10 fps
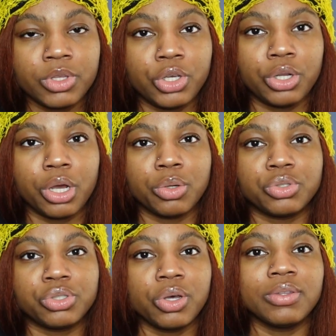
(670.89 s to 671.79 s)
you know,
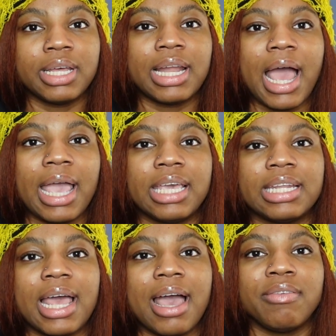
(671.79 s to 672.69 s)
so that I
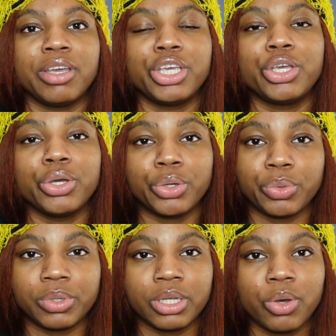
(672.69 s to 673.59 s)
can have it
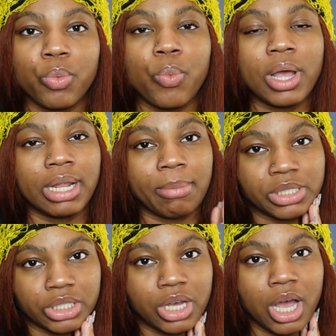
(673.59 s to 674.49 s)
queued when I'm in
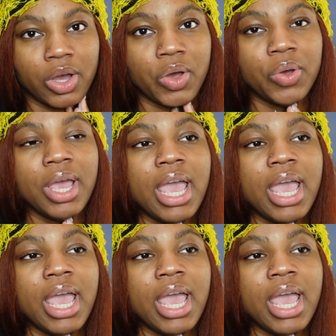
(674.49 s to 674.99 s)
Chicago.